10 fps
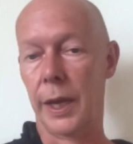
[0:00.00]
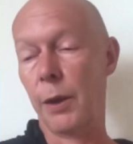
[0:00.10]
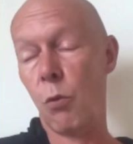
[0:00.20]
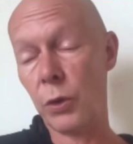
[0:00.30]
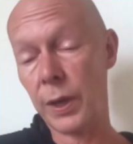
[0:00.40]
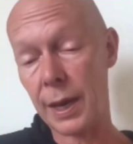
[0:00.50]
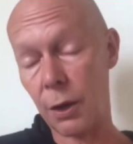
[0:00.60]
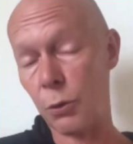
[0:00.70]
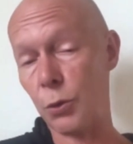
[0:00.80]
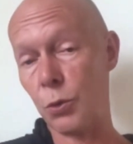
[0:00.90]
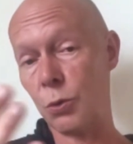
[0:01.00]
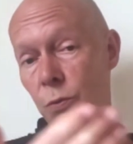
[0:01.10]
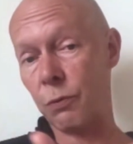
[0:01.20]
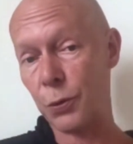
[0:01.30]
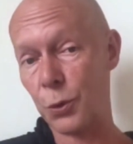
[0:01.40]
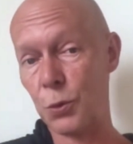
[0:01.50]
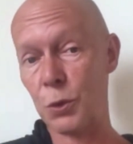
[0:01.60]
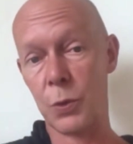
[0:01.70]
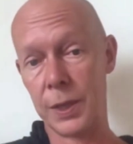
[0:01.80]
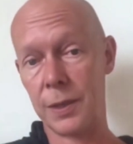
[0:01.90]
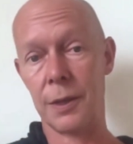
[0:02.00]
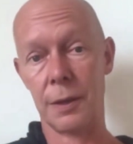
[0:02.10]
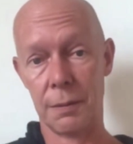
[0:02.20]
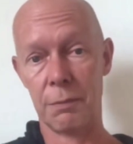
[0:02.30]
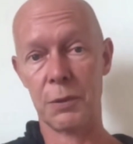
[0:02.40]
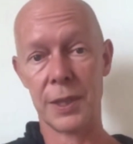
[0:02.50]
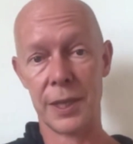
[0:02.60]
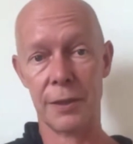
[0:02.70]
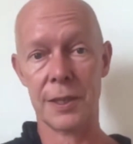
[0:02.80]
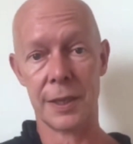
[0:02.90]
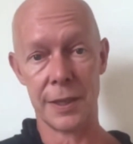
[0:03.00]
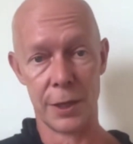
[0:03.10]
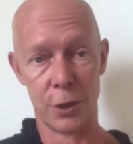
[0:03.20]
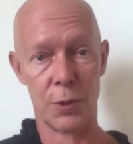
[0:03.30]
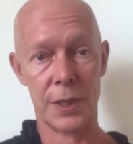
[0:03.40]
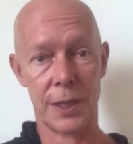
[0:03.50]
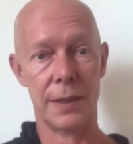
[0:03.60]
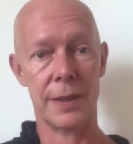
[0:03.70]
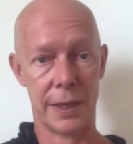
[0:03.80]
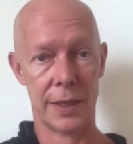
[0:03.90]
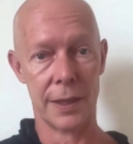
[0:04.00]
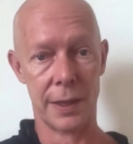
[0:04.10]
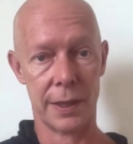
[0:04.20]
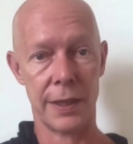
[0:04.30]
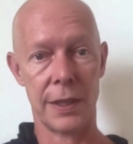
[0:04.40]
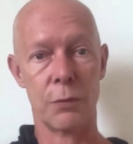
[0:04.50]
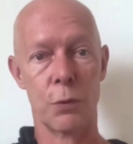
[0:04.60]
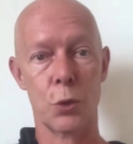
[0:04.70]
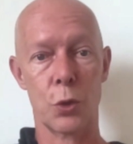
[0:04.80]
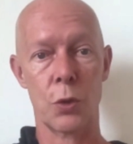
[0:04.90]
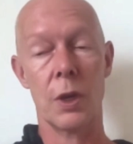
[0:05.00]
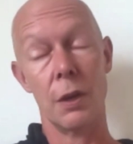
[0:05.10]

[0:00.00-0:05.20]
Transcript: It won't allow you to fuse with a single cell sequencing data set, that is for sure,